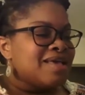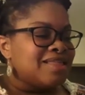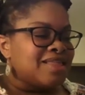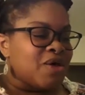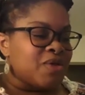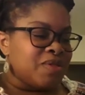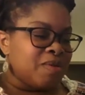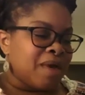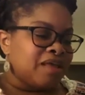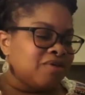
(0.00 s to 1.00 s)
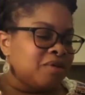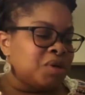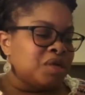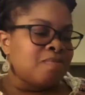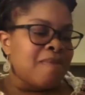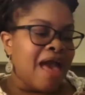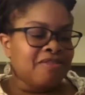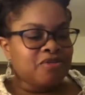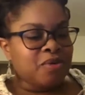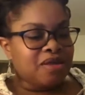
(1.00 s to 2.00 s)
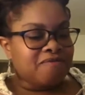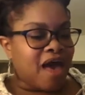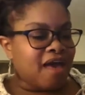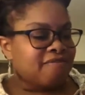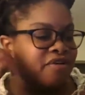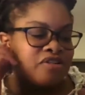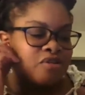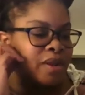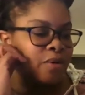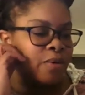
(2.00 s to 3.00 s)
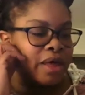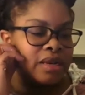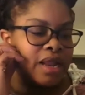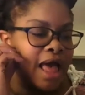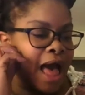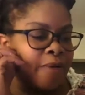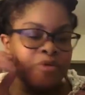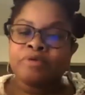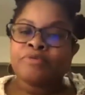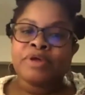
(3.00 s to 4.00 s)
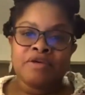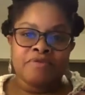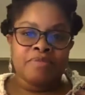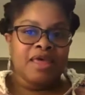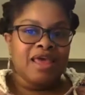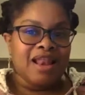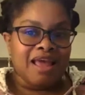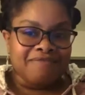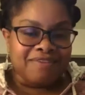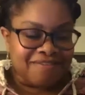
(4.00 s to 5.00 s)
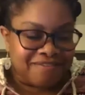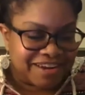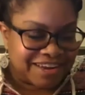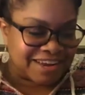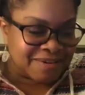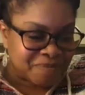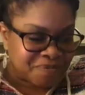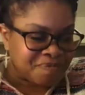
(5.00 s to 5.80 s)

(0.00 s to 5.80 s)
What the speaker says: So my scripture is Matthew 25, verse 21. I will be reading from the NIV version.